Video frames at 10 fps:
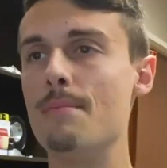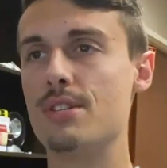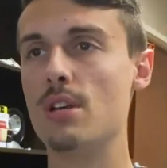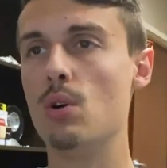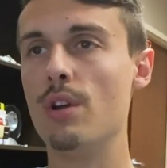
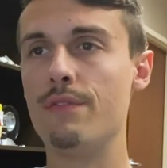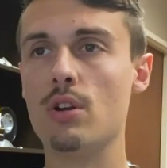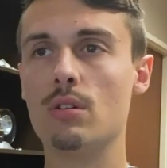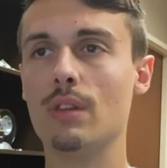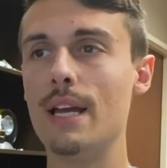So if
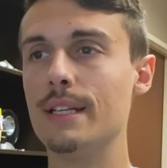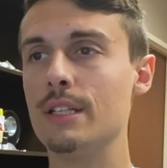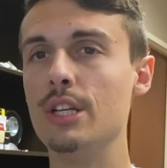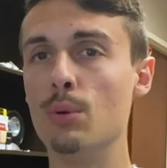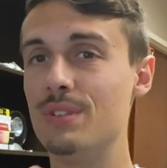you're
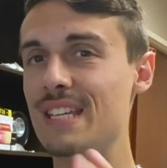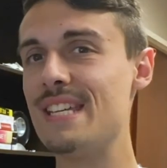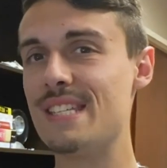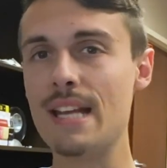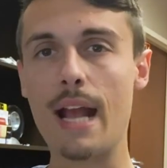
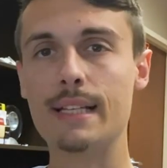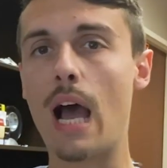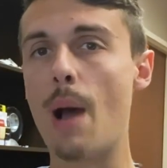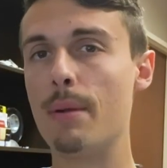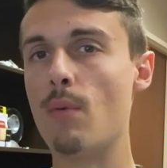decent at
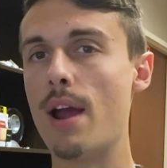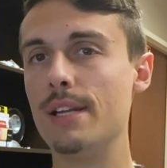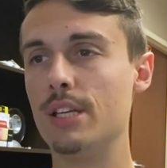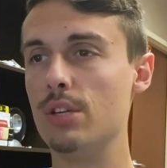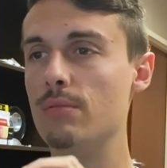
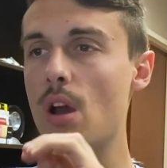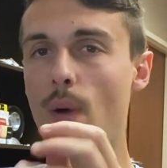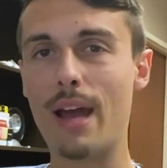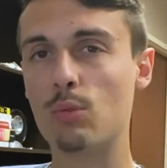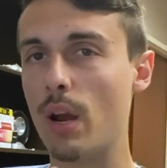copywriting,
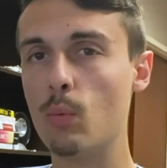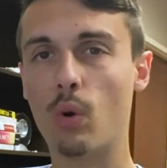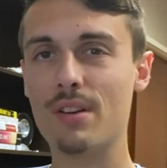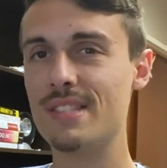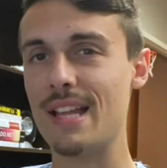how to write
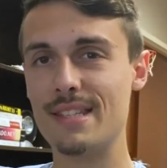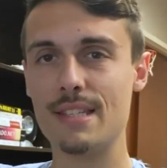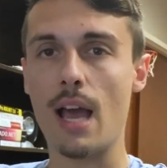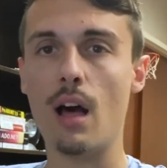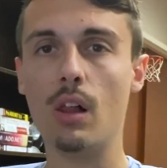words that
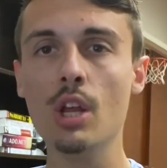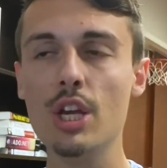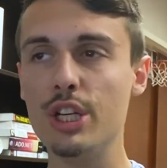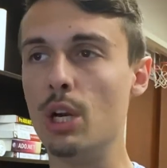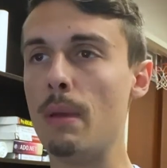sell,
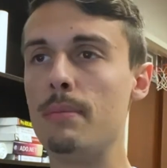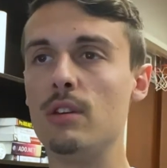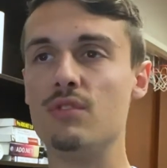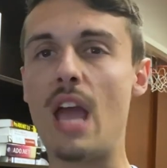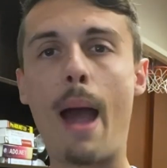maybe
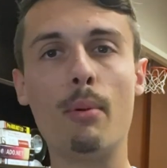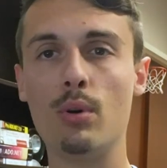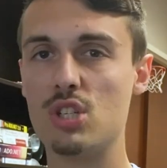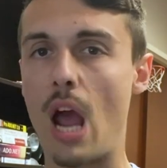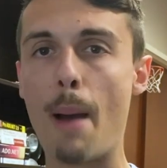you've
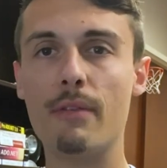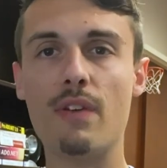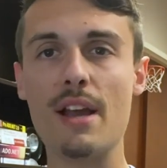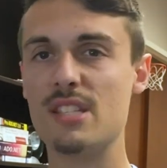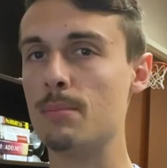dabbled with
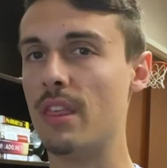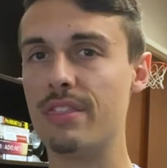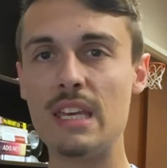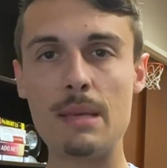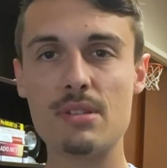Shopify, some of the
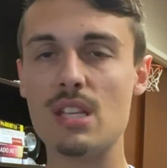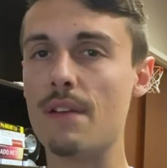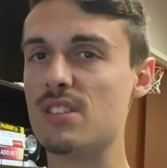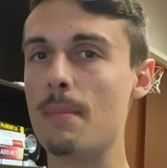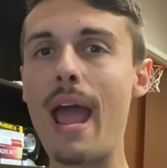theme
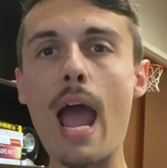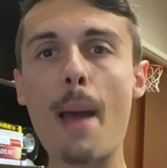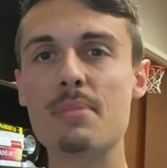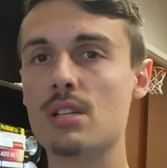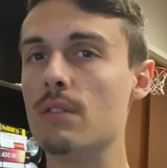stuff, some
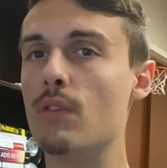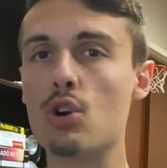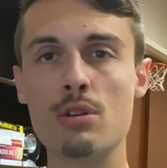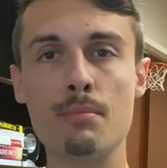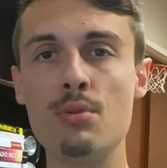apps,
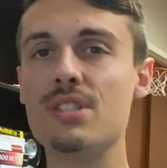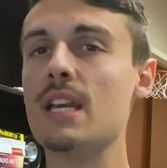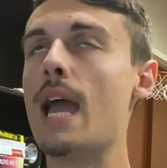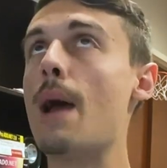conversion boosting